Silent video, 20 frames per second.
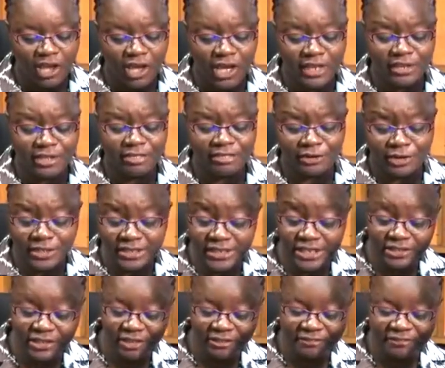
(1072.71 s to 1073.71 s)
On the
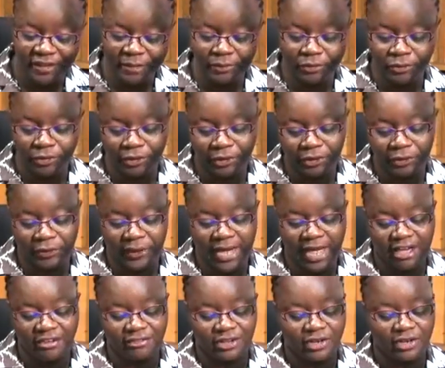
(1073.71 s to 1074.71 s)
13th of February, we
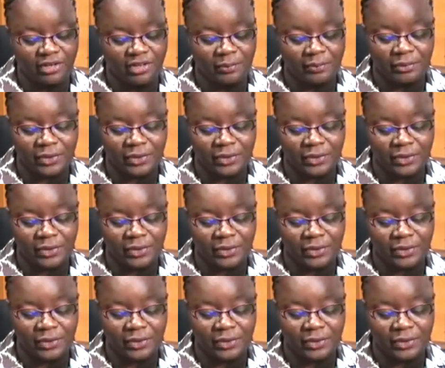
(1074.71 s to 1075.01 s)
have another